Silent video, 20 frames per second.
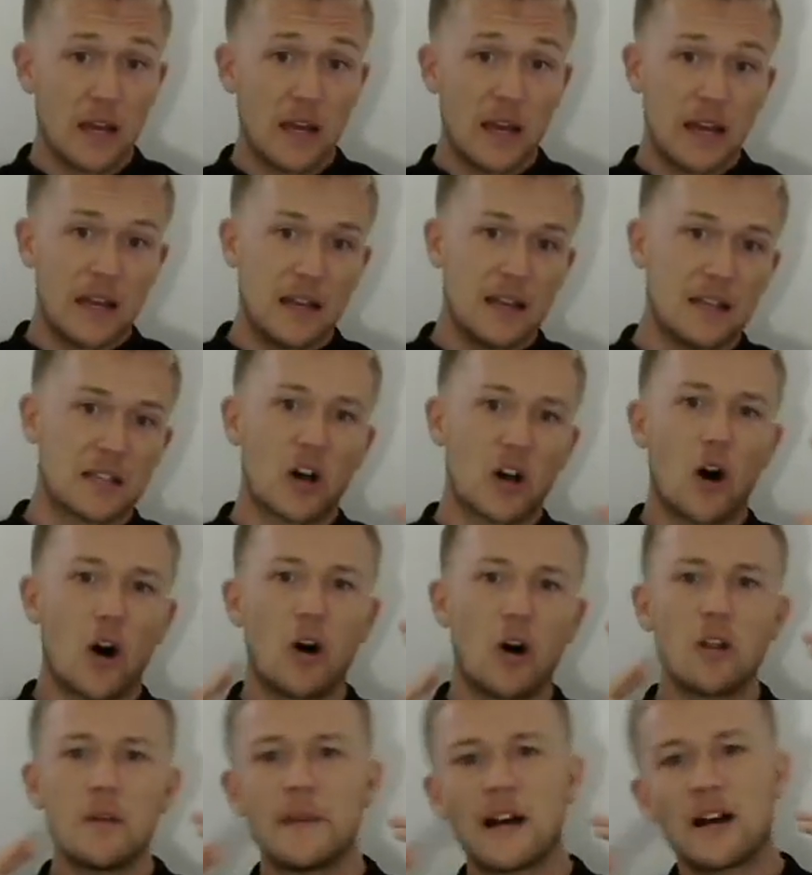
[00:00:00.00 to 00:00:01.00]
And it's
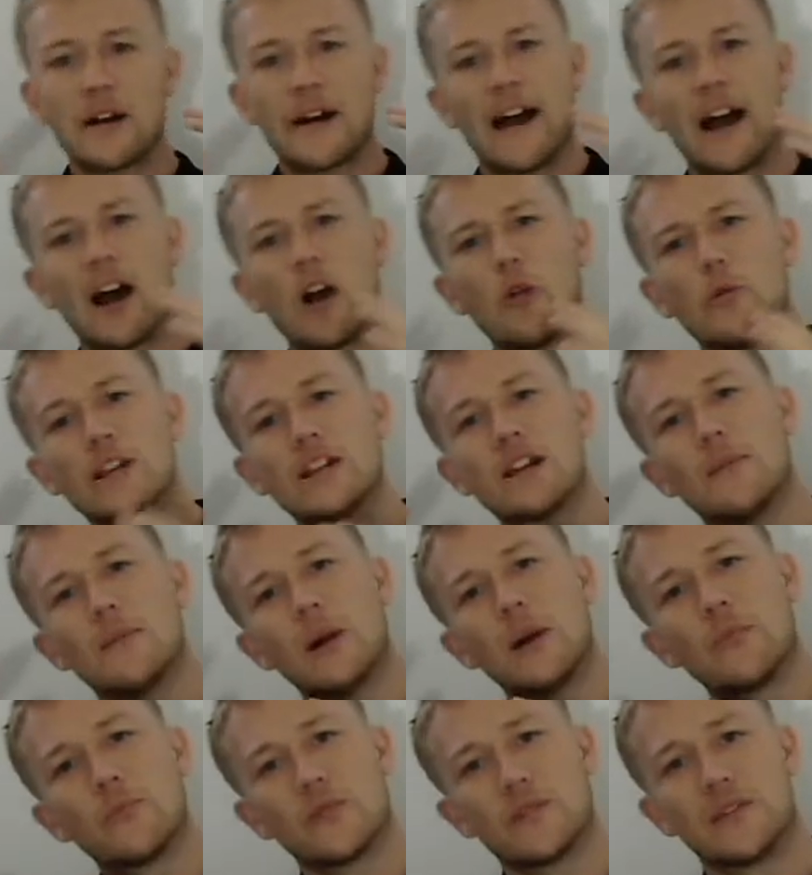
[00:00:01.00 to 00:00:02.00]
all about how we come
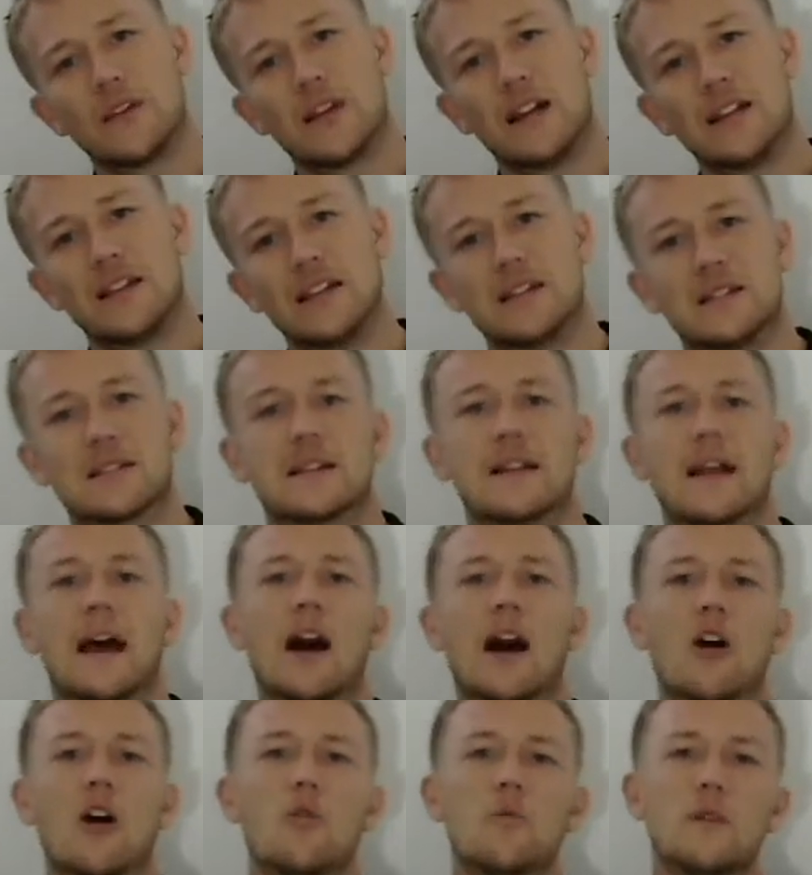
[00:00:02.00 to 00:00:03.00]
up with the ideas and
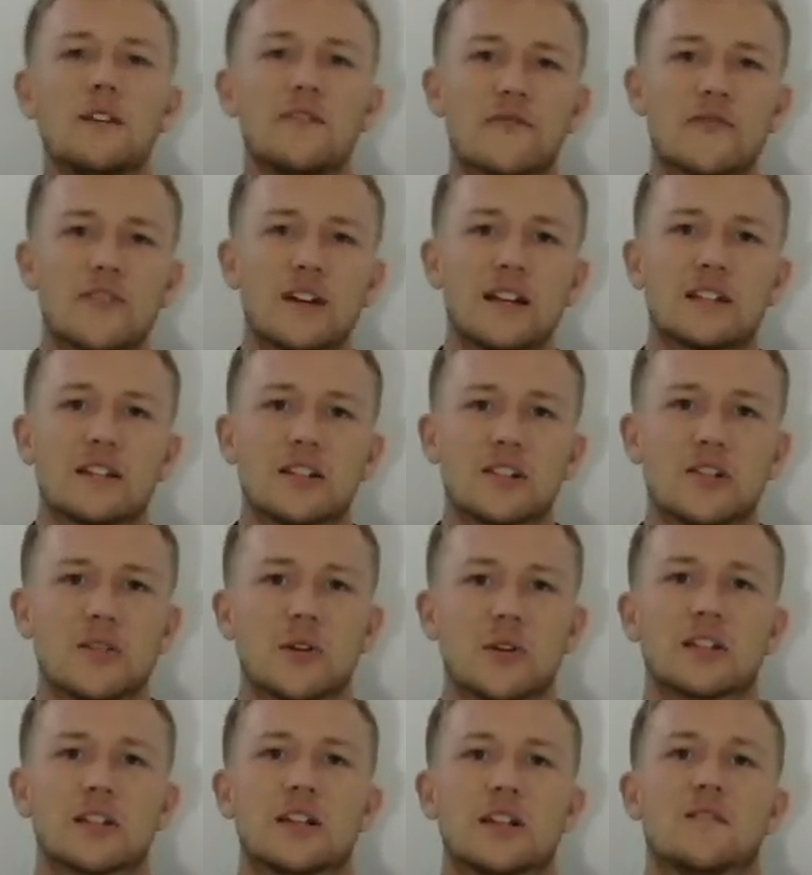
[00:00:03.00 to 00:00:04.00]
how we phrase it to
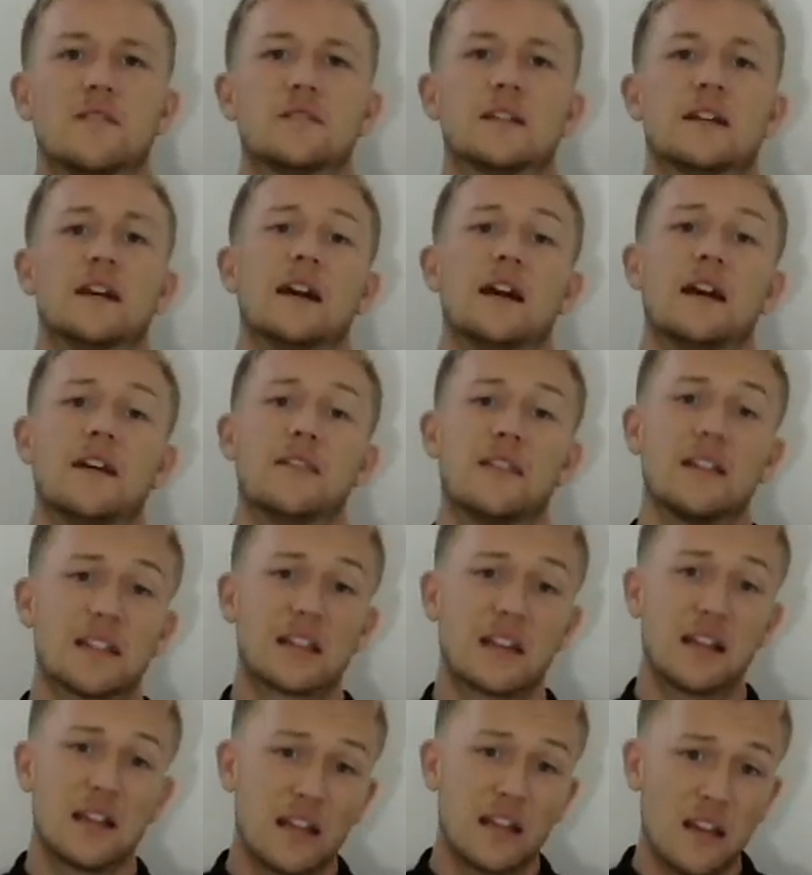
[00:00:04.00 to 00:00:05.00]
ourselves that's
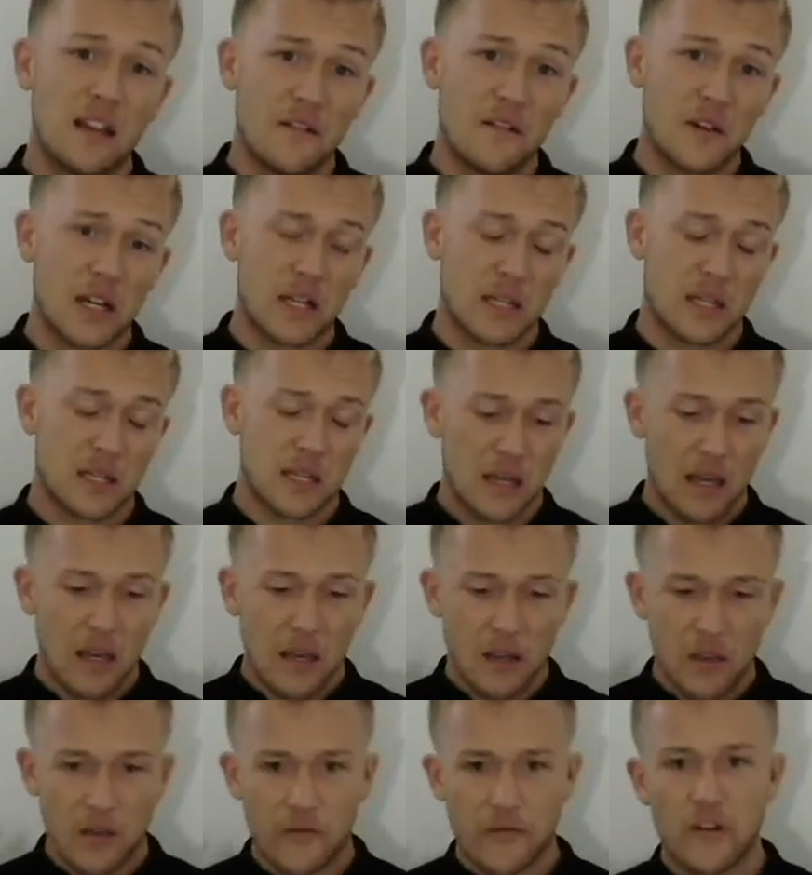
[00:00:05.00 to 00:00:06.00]
going to give us
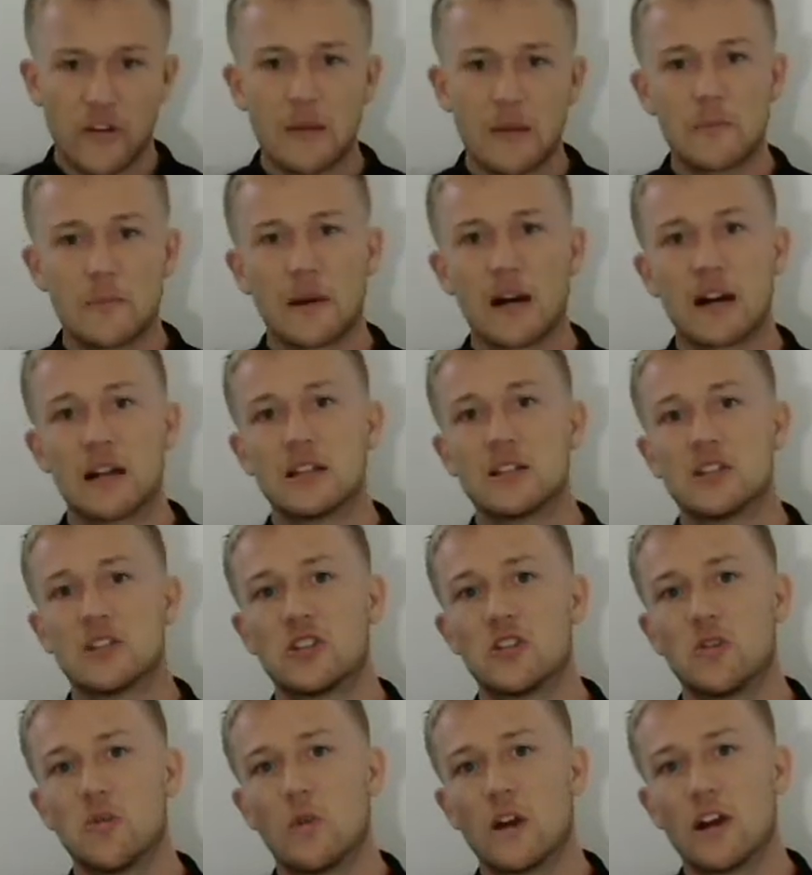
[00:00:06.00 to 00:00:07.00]
the frame of mind
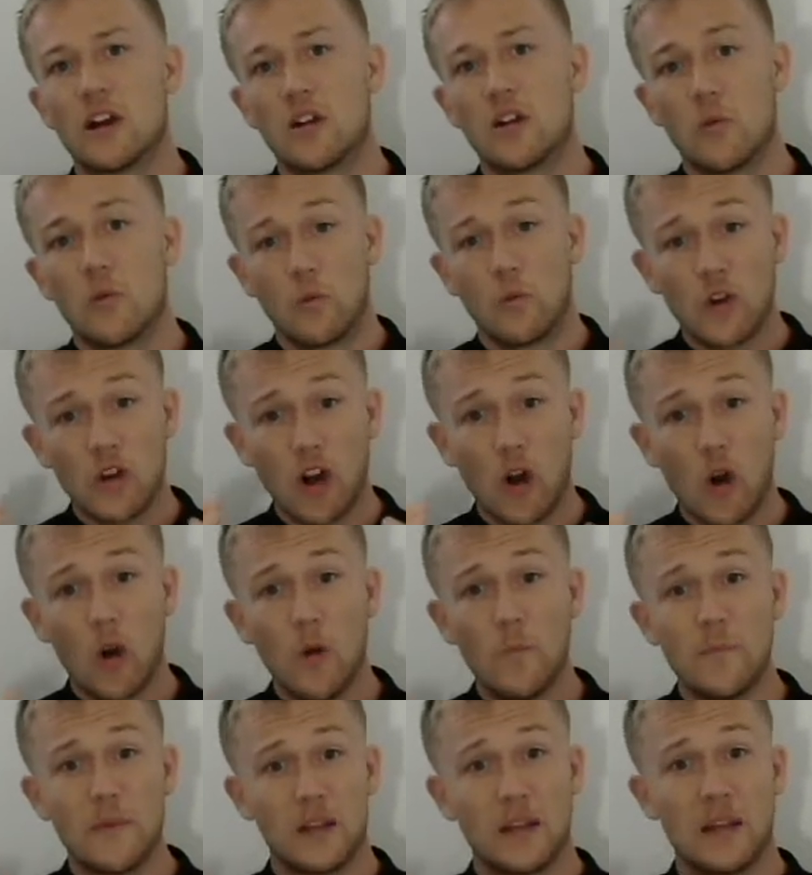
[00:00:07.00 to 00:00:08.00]
to where we're
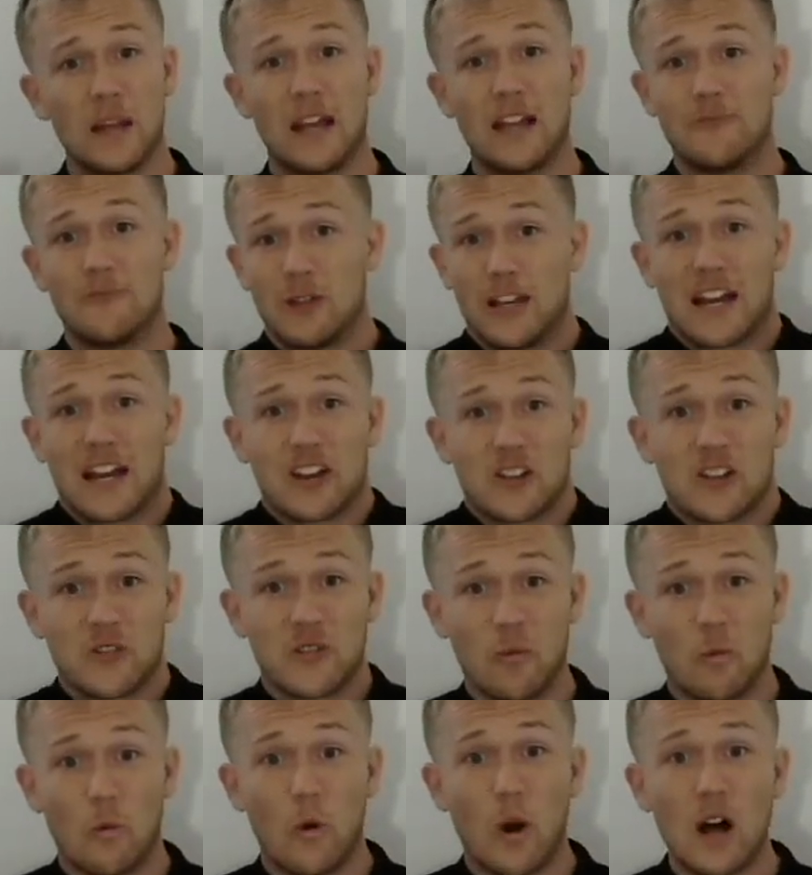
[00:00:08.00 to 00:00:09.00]
open and we actually
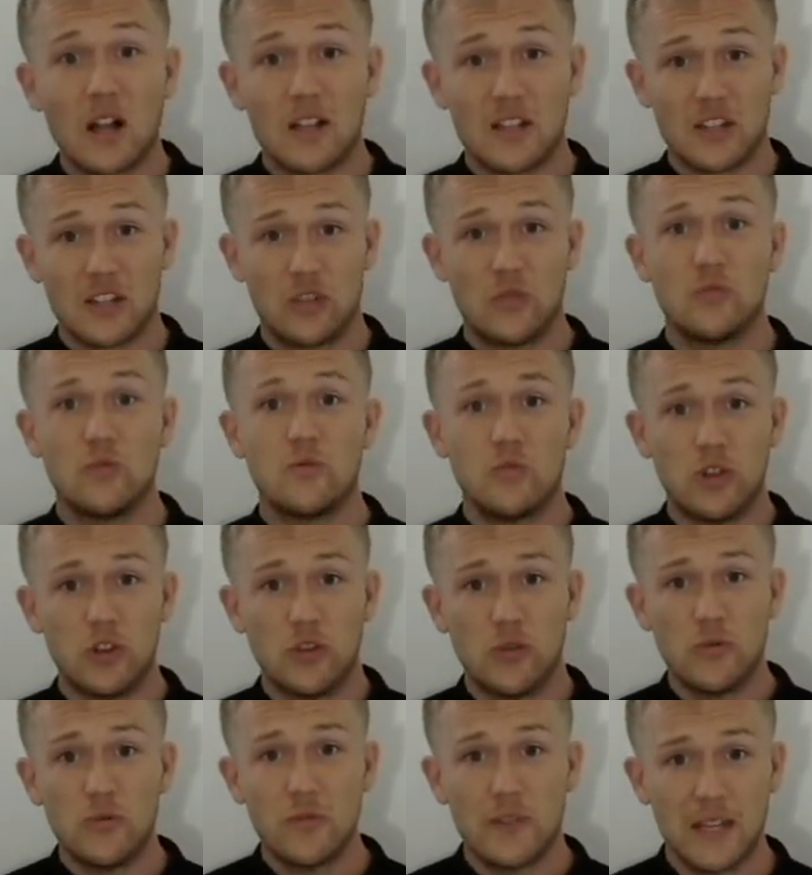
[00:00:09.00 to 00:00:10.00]
want to
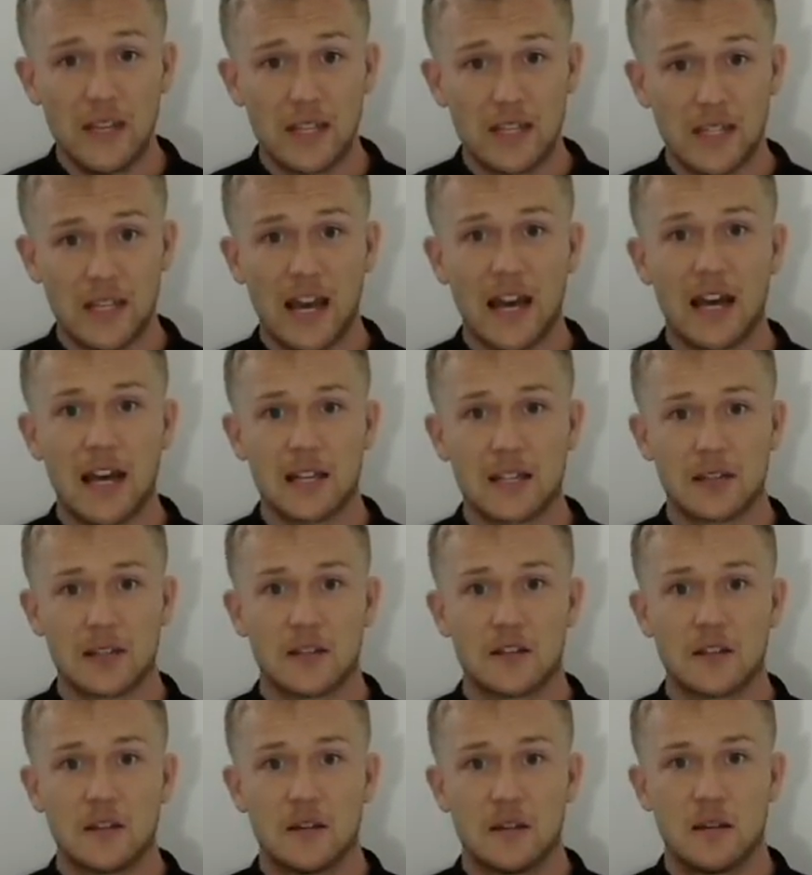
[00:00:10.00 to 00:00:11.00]
do these tasks.